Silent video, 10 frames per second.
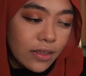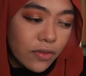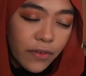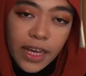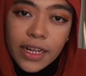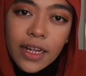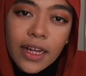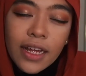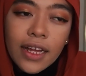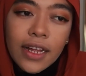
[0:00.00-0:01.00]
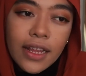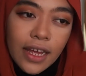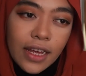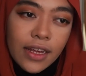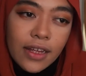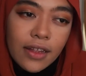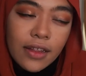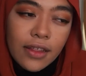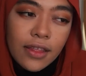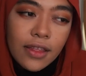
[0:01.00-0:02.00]
to find. Like,
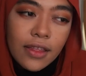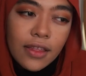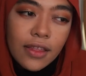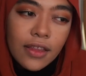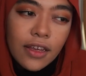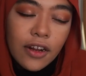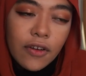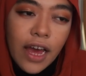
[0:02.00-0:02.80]
you know,